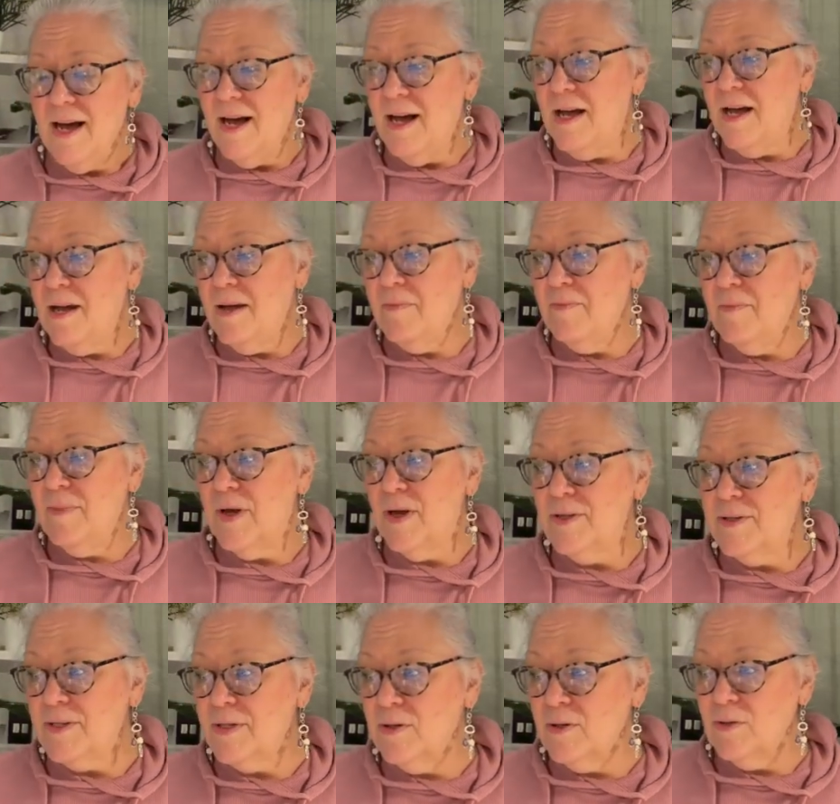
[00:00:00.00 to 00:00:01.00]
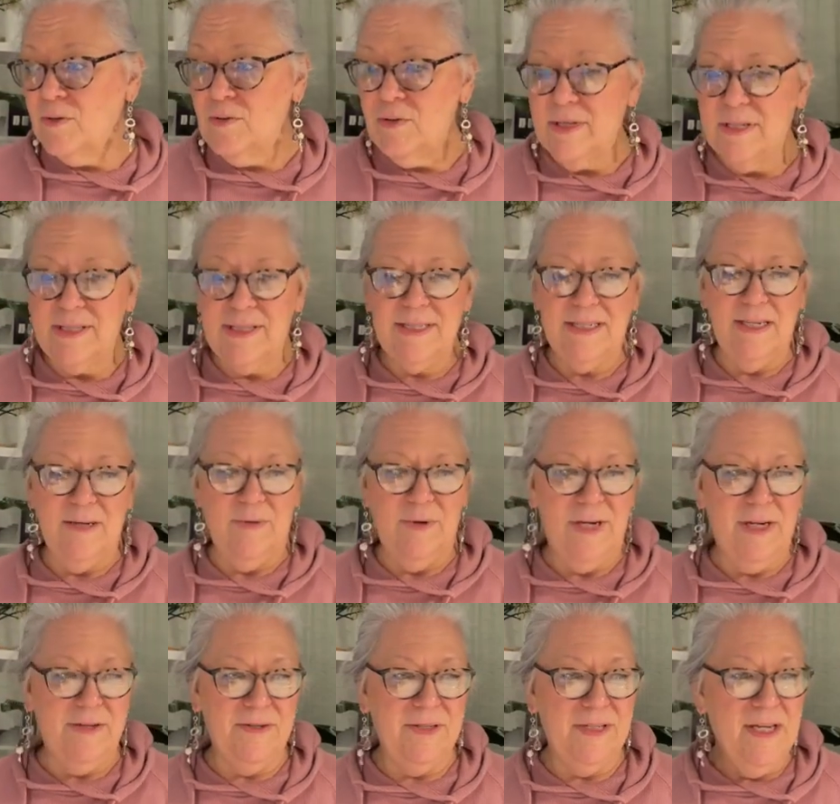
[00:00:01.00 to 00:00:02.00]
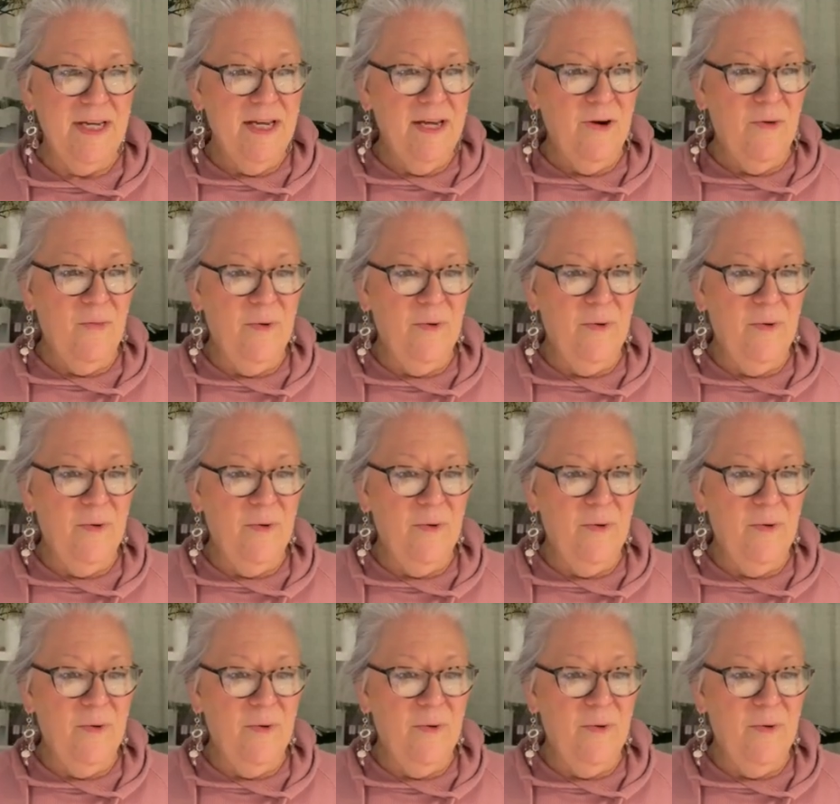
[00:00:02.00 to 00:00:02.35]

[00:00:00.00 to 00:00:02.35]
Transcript: Also, let's see what else.